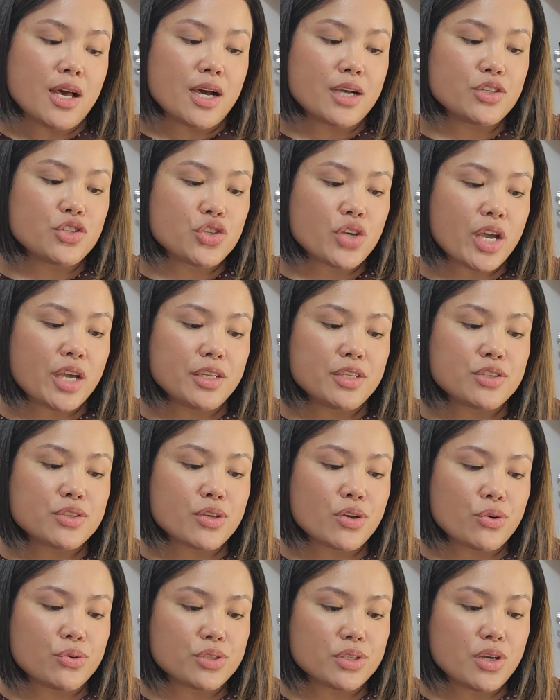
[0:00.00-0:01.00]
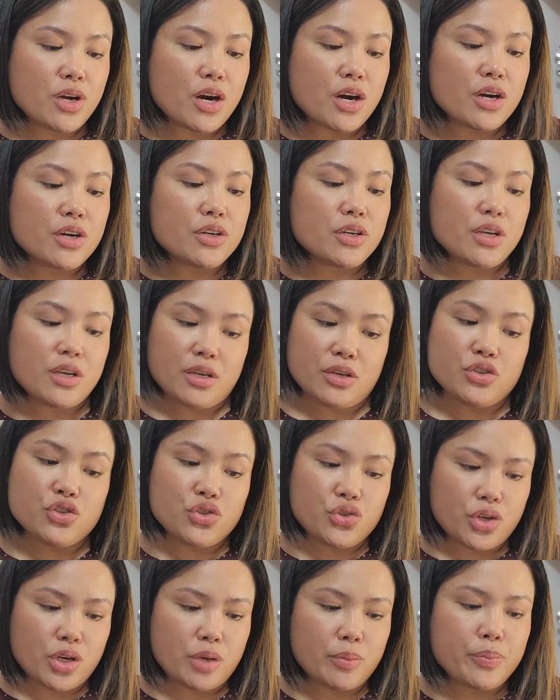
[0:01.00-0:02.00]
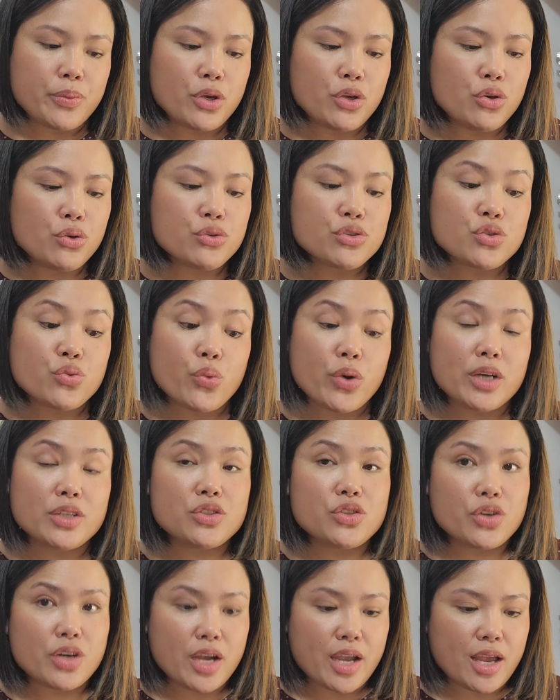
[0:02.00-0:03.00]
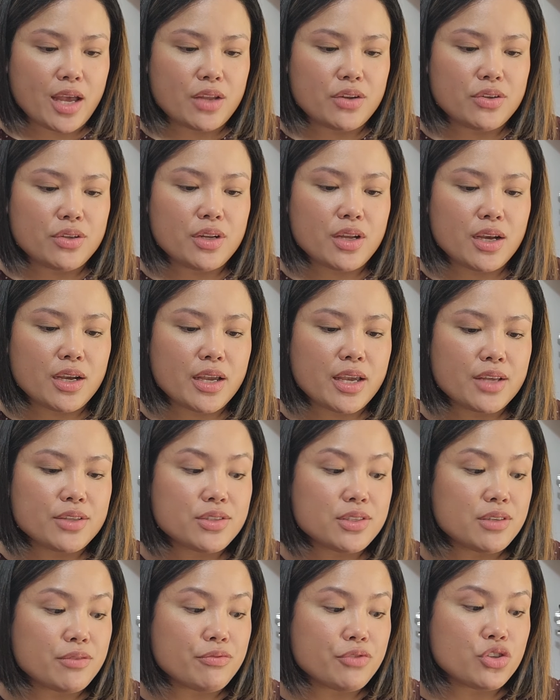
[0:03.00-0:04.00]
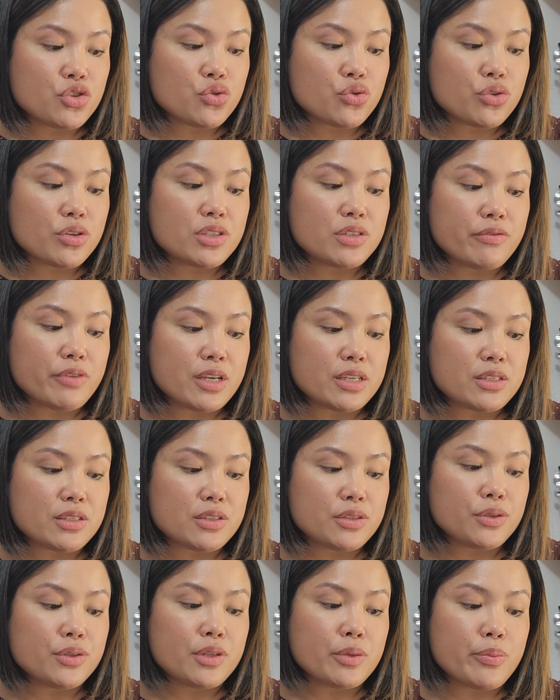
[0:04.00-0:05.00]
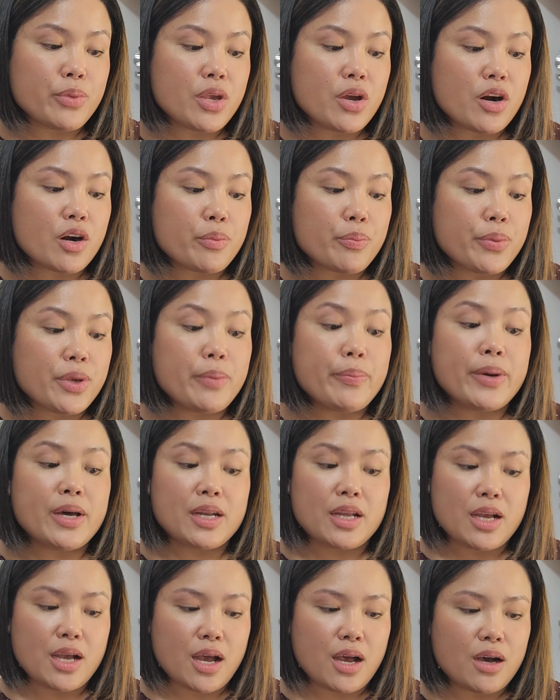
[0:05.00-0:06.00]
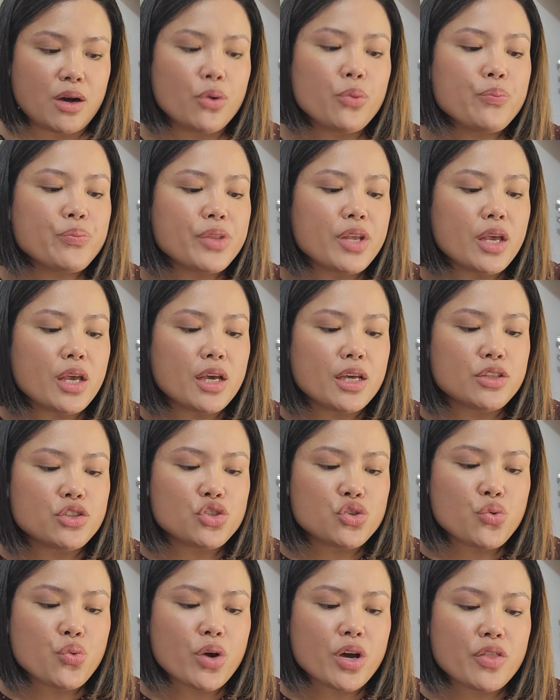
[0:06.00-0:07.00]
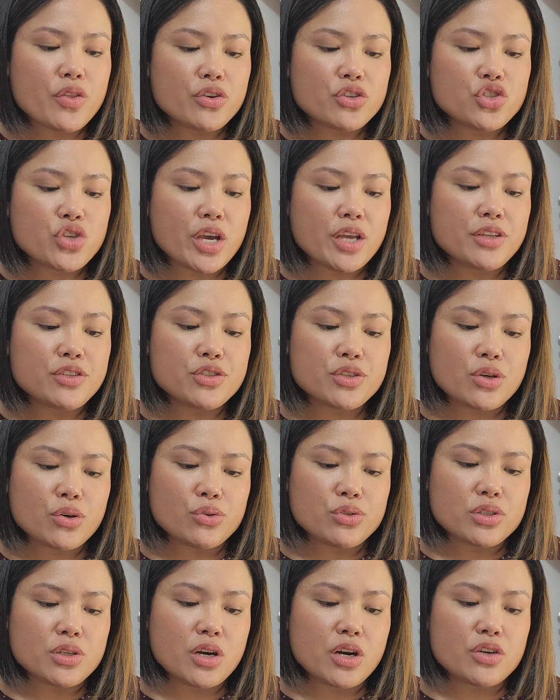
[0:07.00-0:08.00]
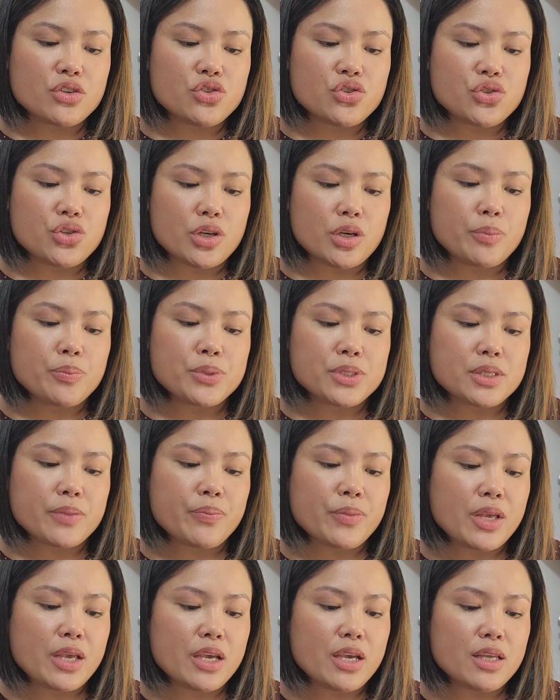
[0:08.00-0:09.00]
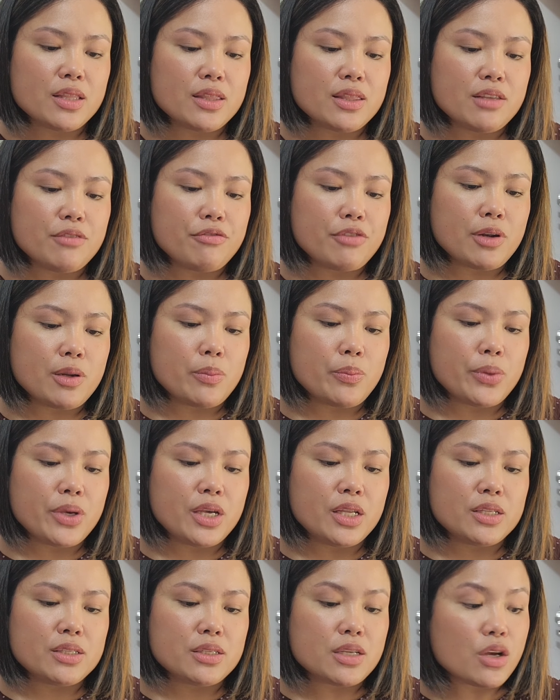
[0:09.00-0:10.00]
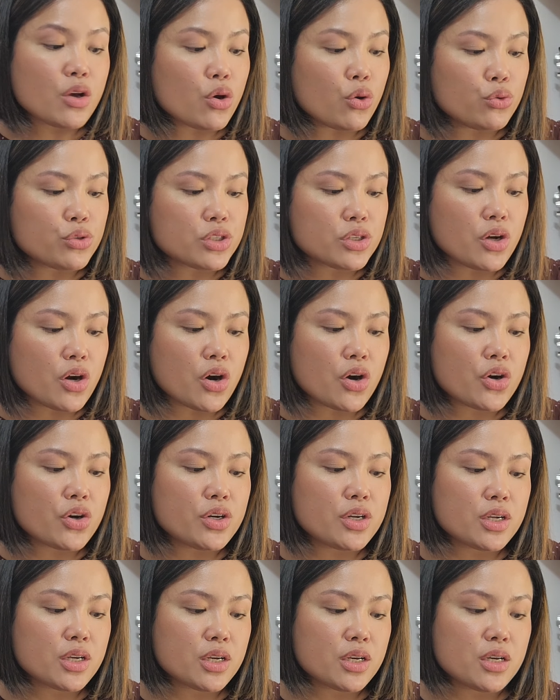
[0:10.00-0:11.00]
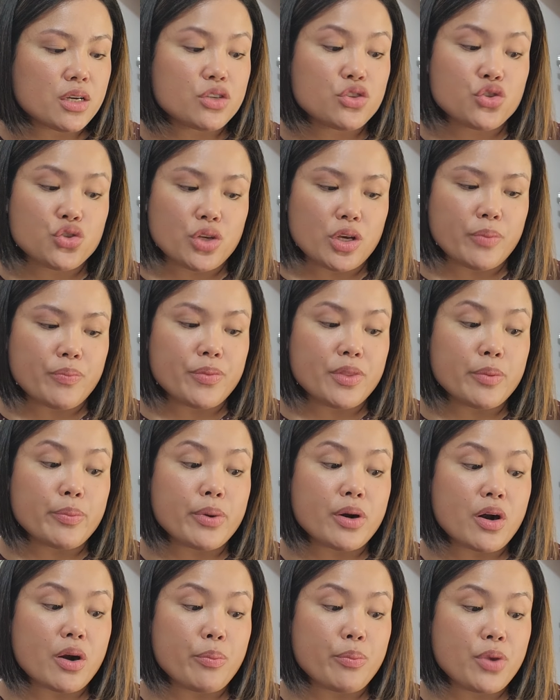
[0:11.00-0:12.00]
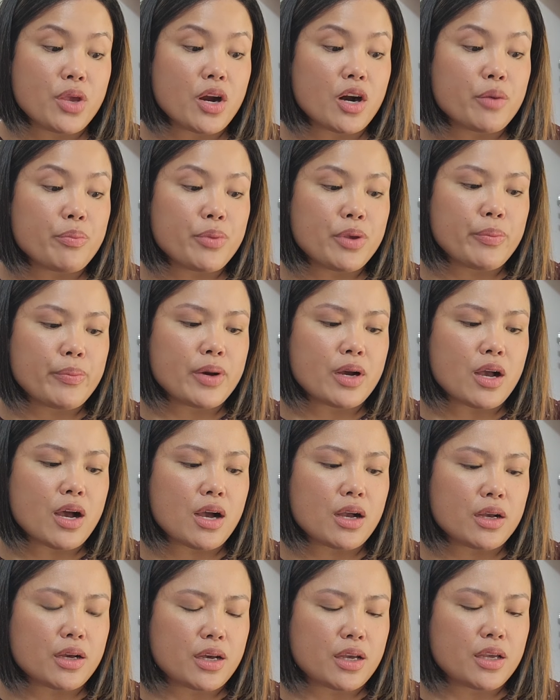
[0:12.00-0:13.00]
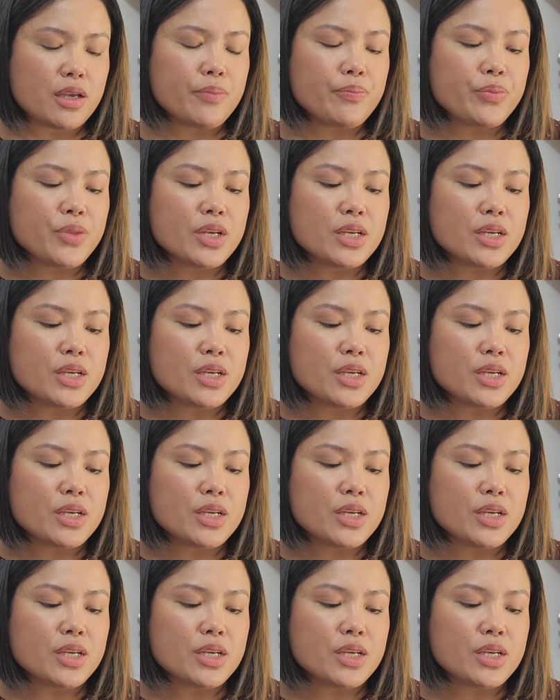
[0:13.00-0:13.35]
A Chinese Coast Guard ship used water cannon against the fisheries vessel, the BRP Bankao, and two other Chinese Coast Guard ships hit the Philippine Coast Guard ship, the BRP Bagacay,